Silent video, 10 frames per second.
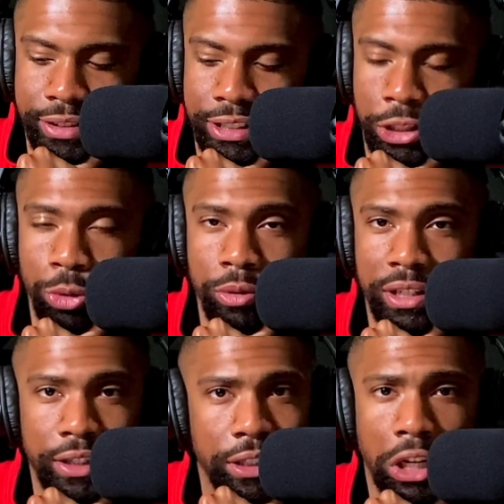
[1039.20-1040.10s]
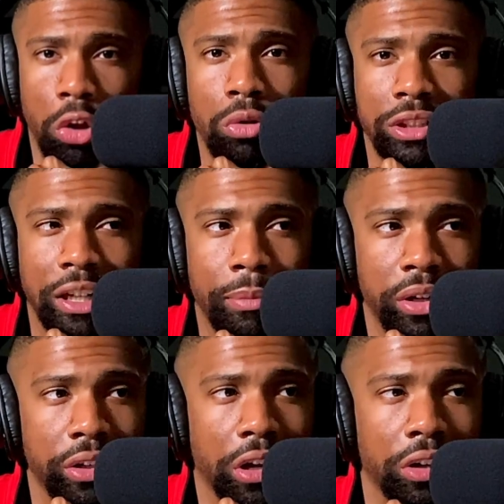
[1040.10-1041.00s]
to close that $1
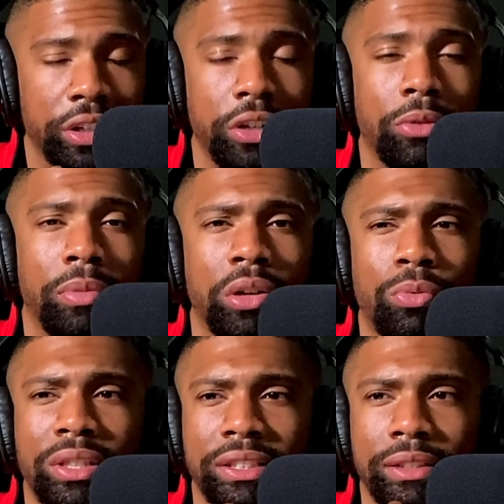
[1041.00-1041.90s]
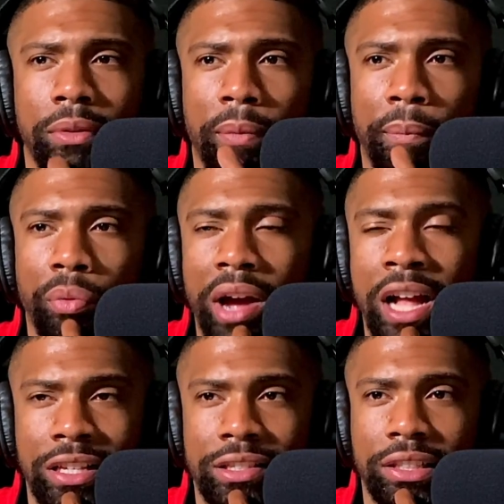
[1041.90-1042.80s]
million deal. But it wasn't
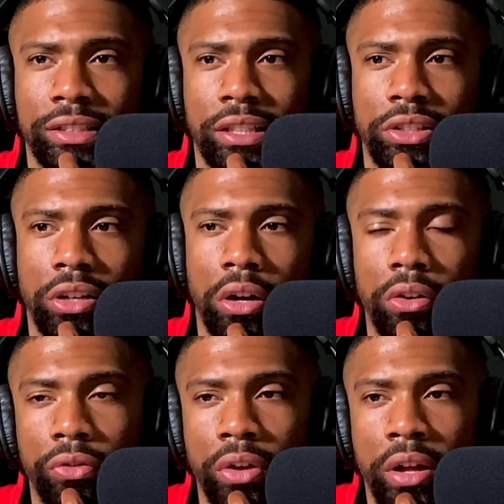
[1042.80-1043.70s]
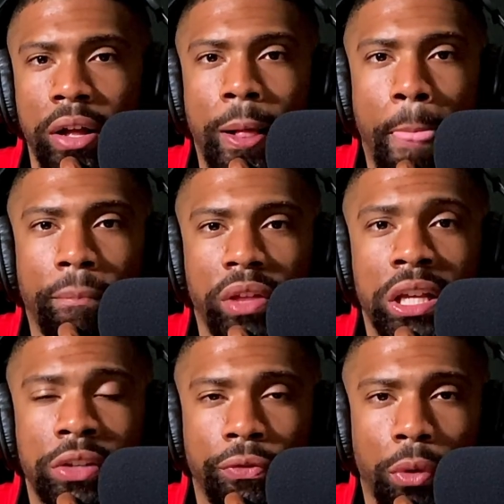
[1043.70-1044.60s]
practice in the sense of
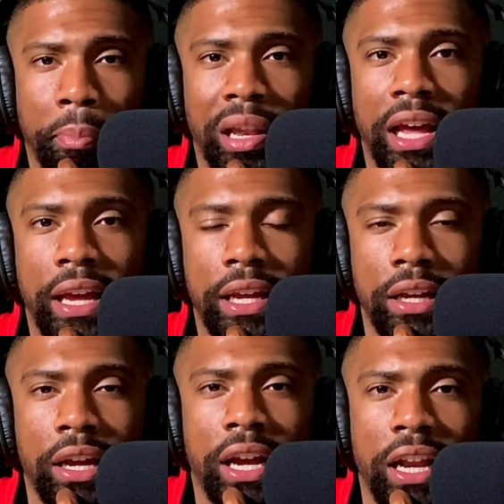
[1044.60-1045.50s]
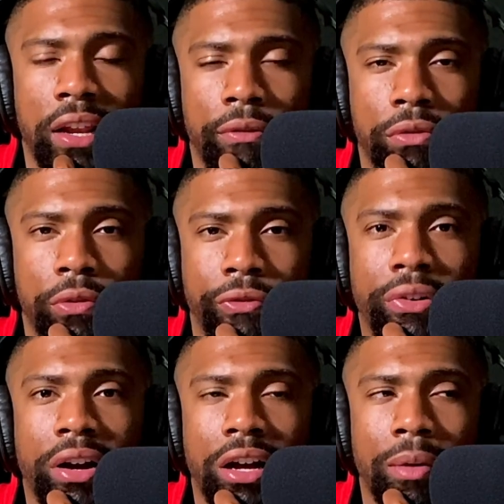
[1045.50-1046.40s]
it's for play, and if you
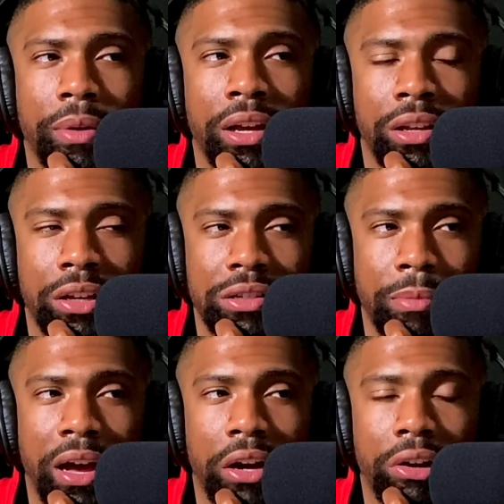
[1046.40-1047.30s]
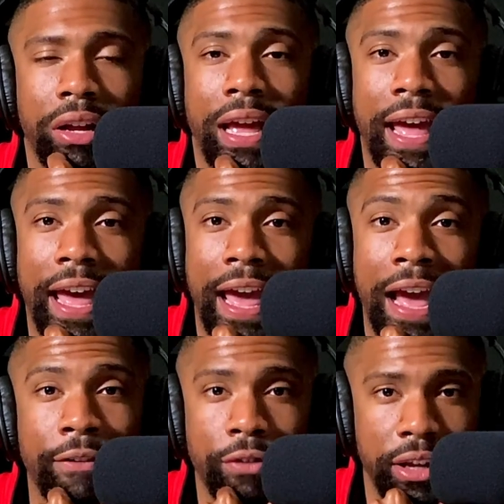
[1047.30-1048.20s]
fuck up, it doesn't matter.
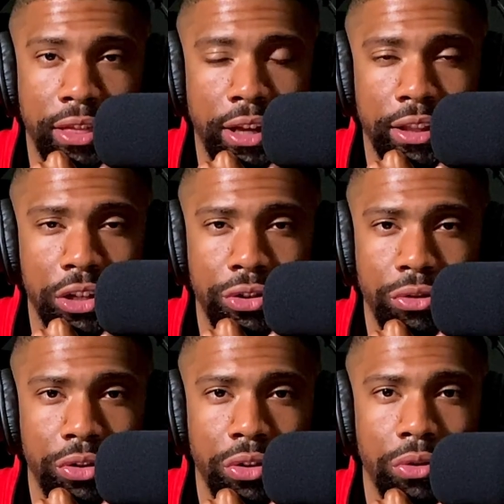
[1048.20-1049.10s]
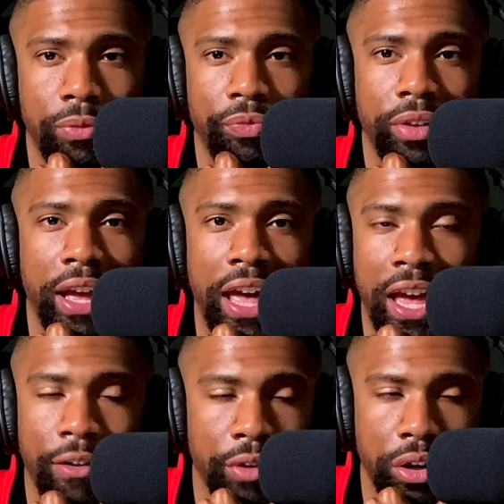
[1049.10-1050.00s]
Everything that you do,
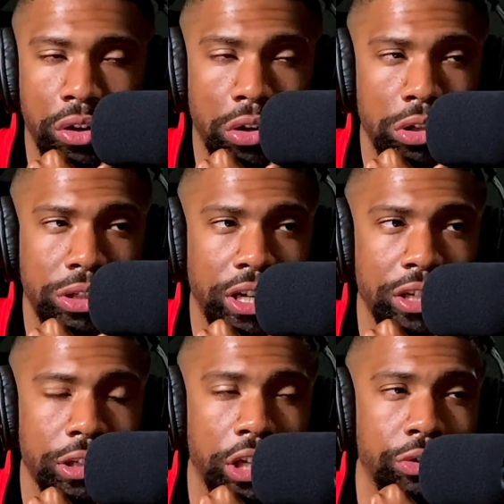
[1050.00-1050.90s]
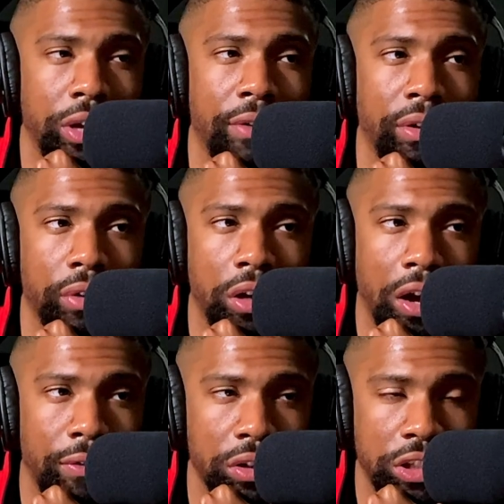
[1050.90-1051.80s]
every negotiation that you have, every
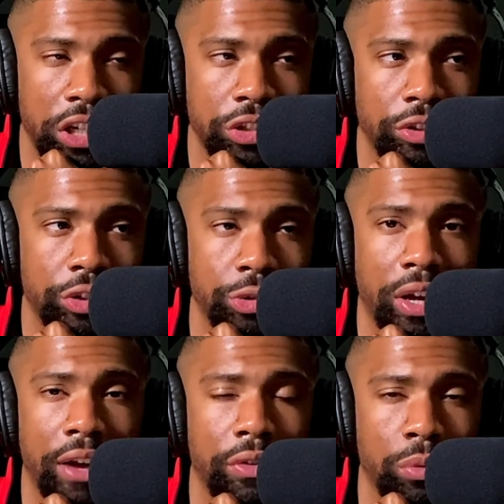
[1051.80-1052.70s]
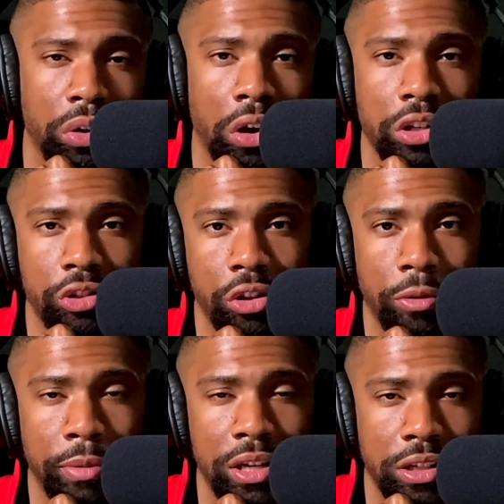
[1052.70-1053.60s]
conversation that you have in regards to your
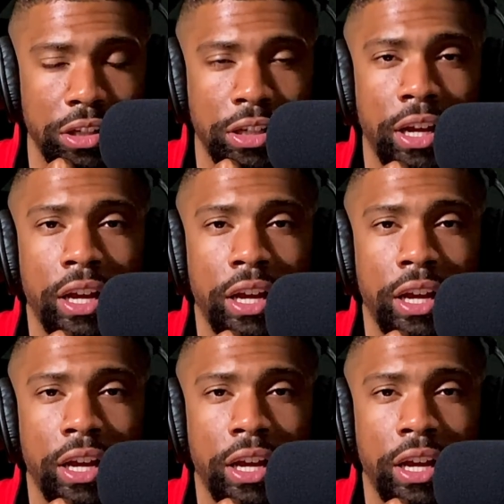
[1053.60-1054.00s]
business